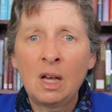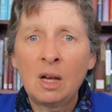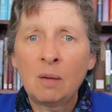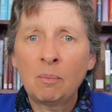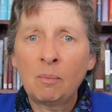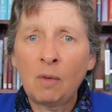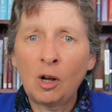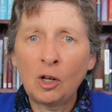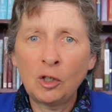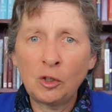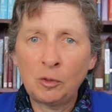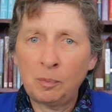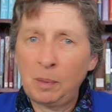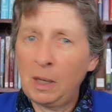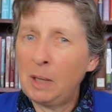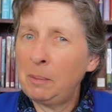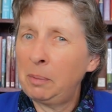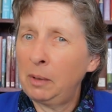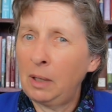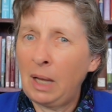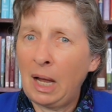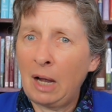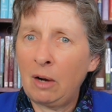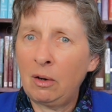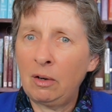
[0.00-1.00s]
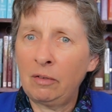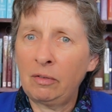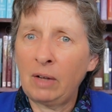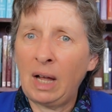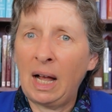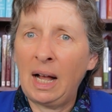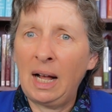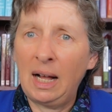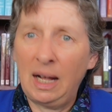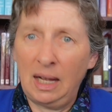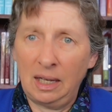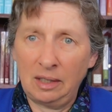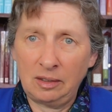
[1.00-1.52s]
Most people,
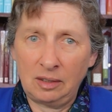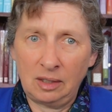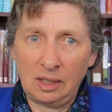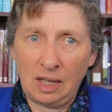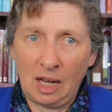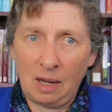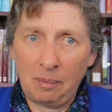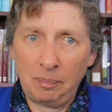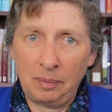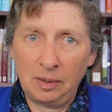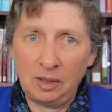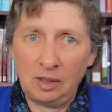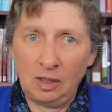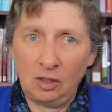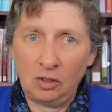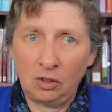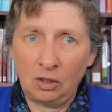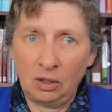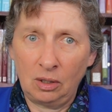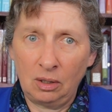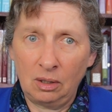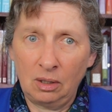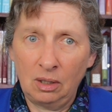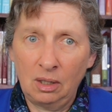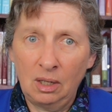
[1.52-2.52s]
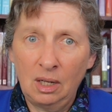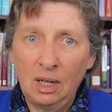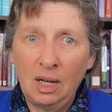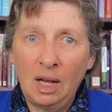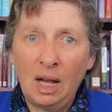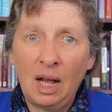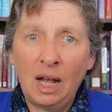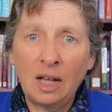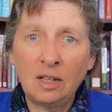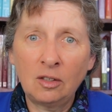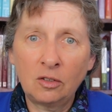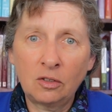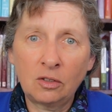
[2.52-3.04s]
however, aren't in that position,
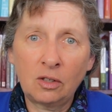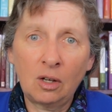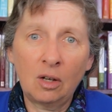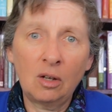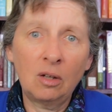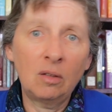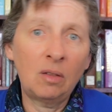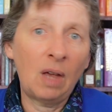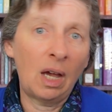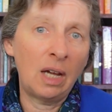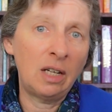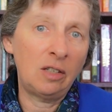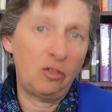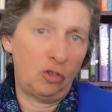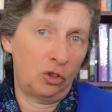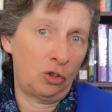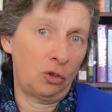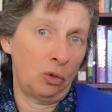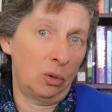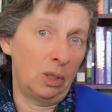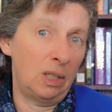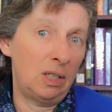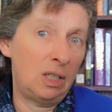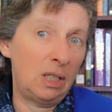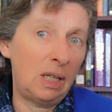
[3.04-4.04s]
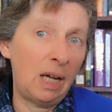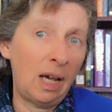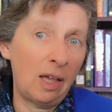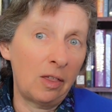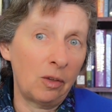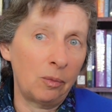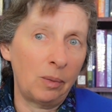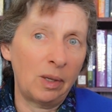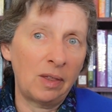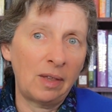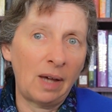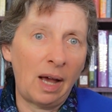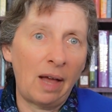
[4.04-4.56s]
and so they join together
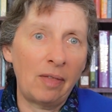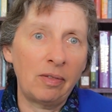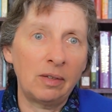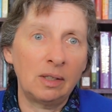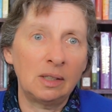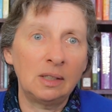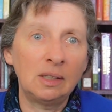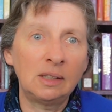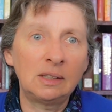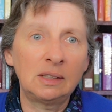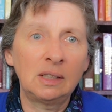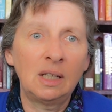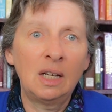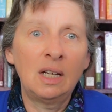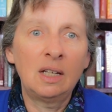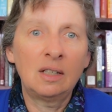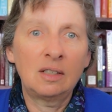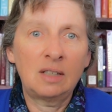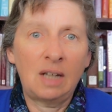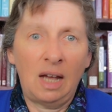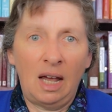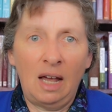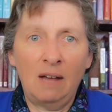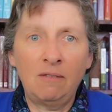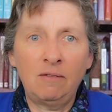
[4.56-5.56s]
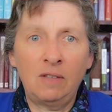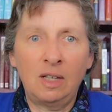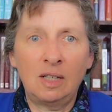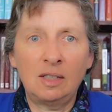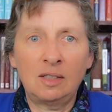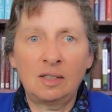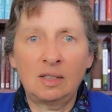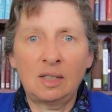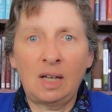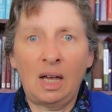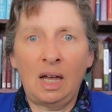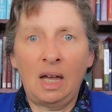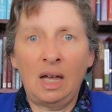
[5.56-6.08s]
with others to have their
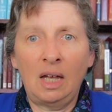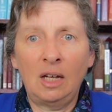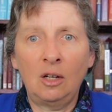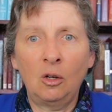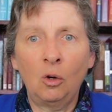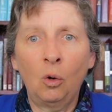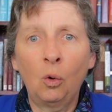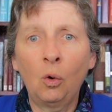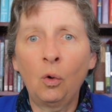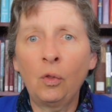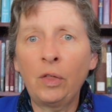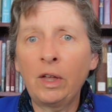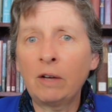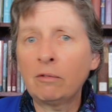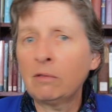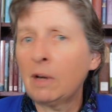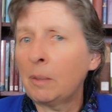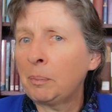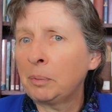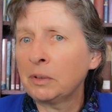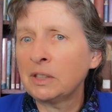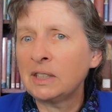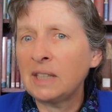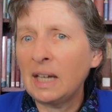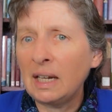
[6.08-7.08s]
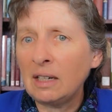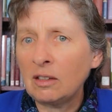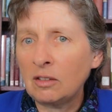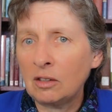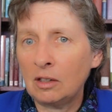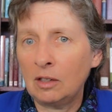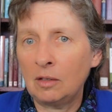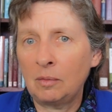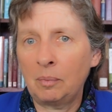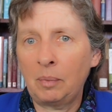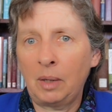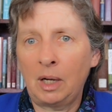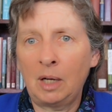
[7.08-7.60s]
say, or they're
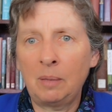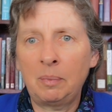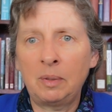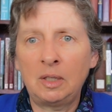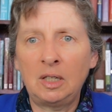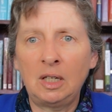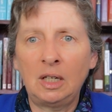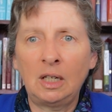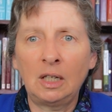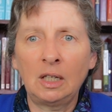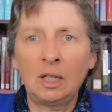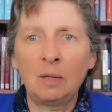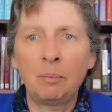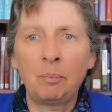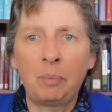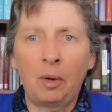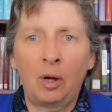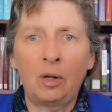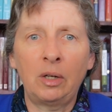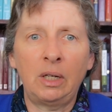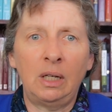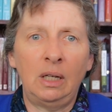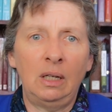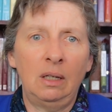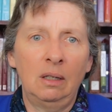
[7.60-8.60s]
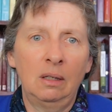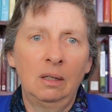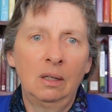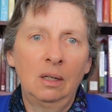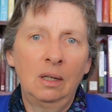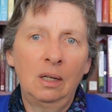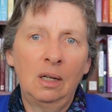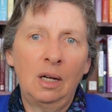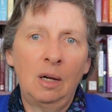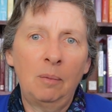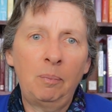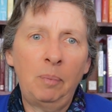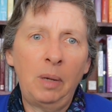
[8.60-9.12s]
represented by a particular body,
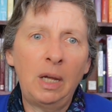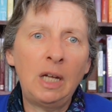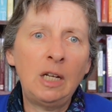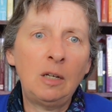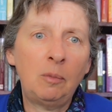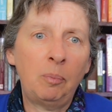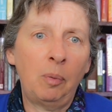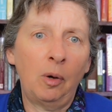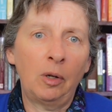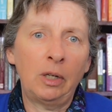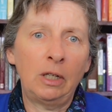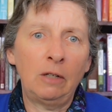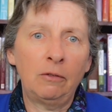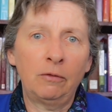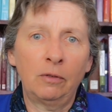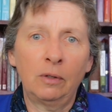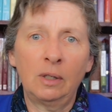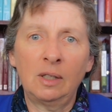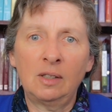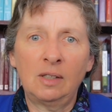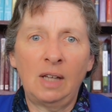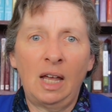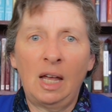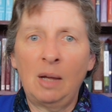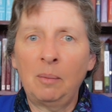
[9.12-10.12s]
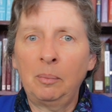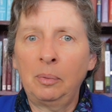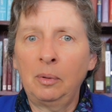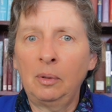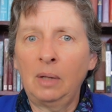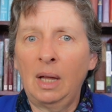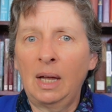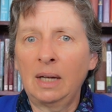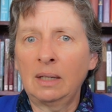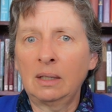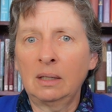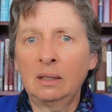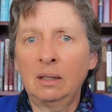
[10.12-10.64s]
a peak body, for example,
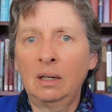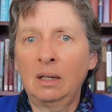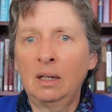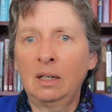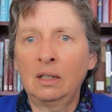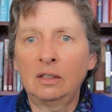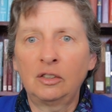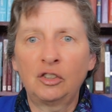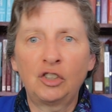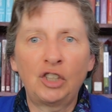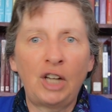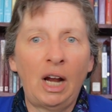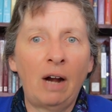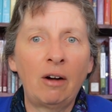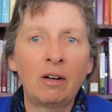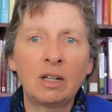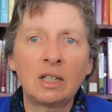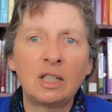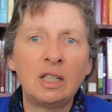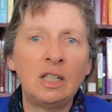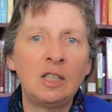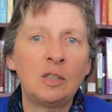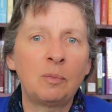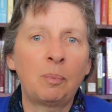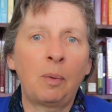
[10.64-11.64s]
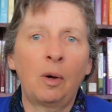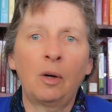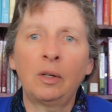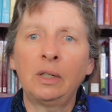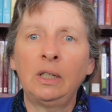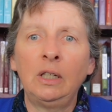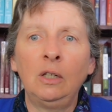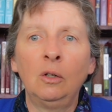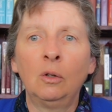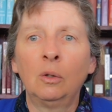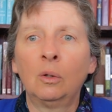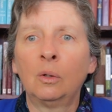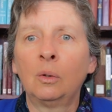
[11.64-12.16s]
like a charities
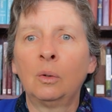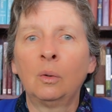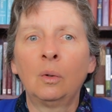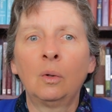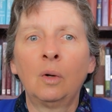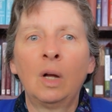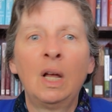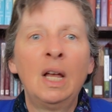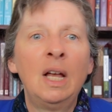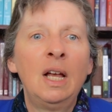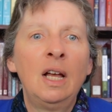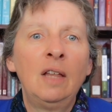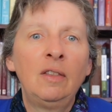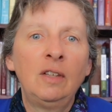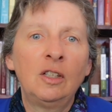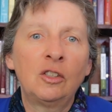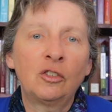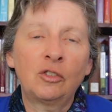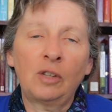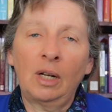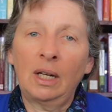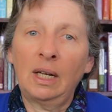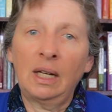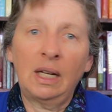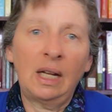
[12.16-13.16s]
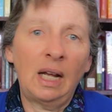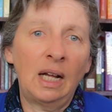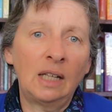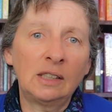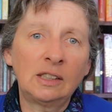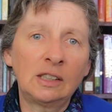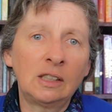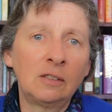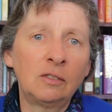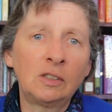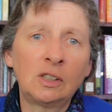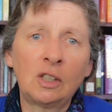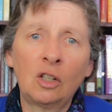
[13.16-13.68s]
body or the Australian
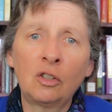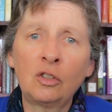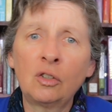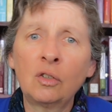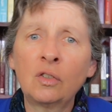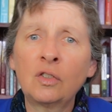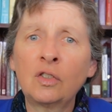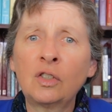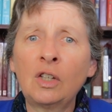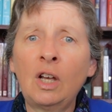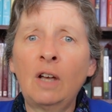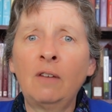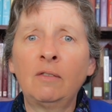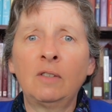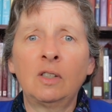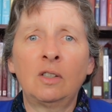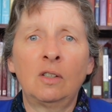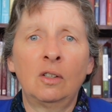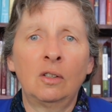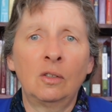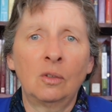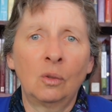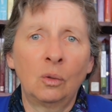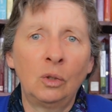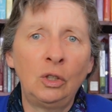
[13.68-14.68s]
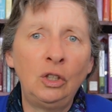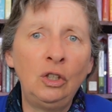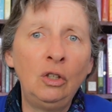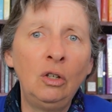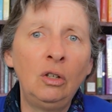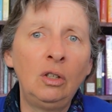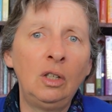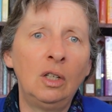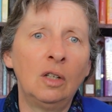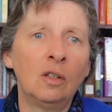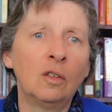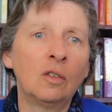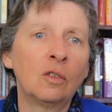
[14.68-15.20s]
Council of Social Services, or
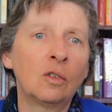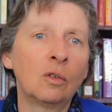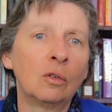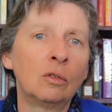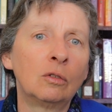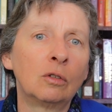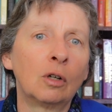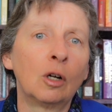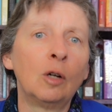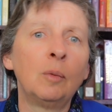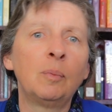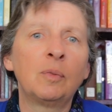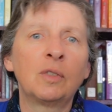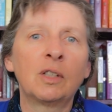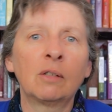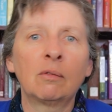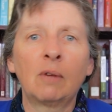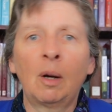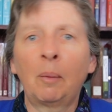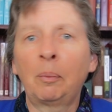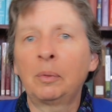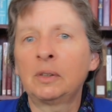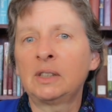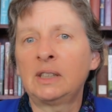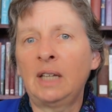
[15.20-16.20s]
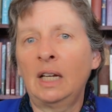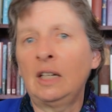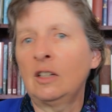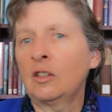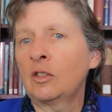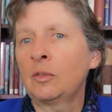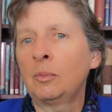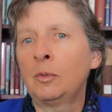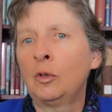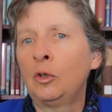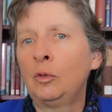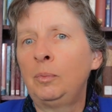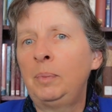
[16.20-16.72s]
unions or groups that represent
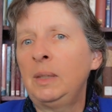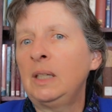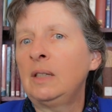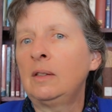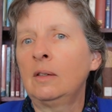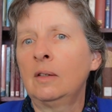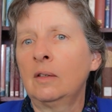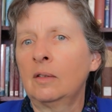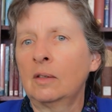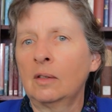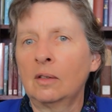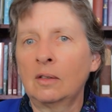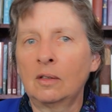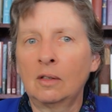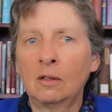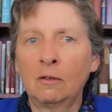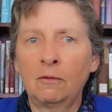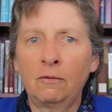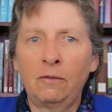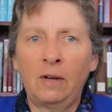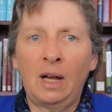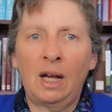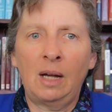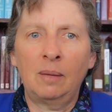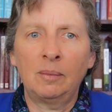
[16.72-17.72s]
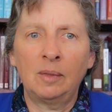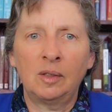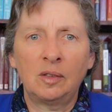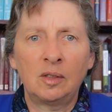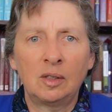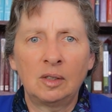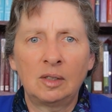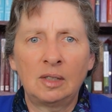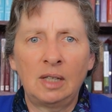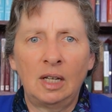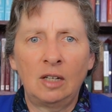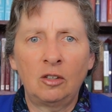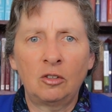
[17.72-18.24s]
small businesses and farmers,
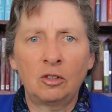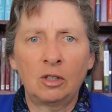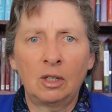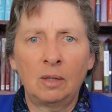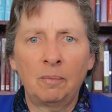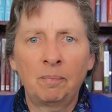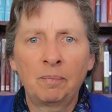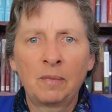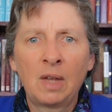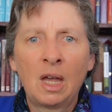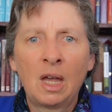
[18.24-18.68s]
etc.